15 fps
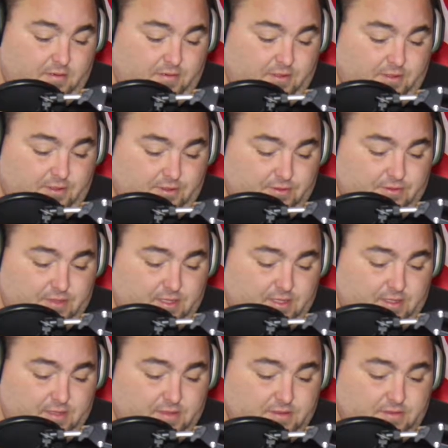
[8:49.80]
Did you
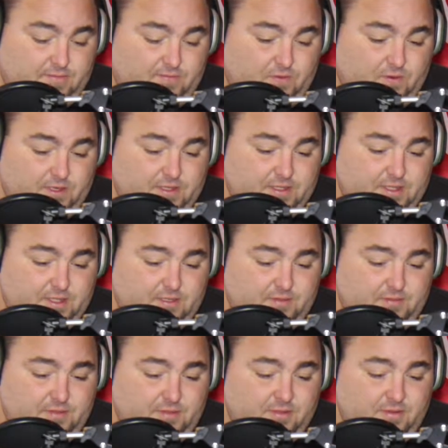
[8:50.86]
see his 40
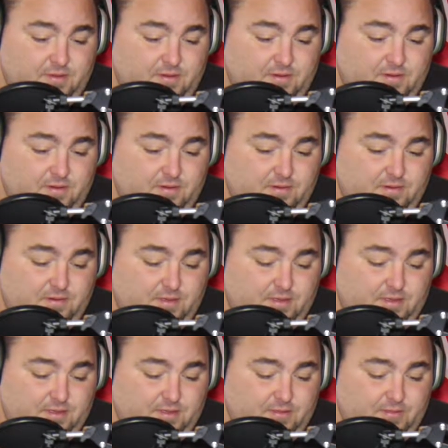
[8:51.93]
time?
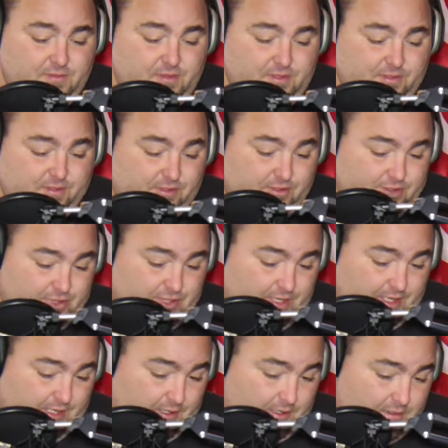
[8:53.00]

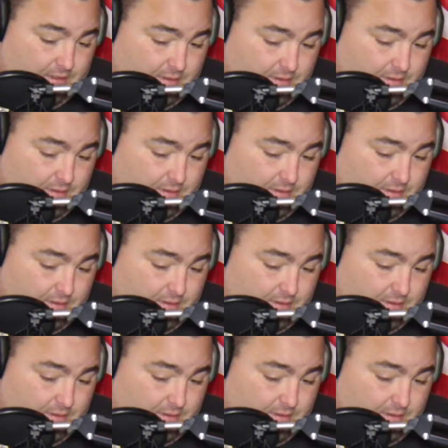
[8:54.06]
OMG.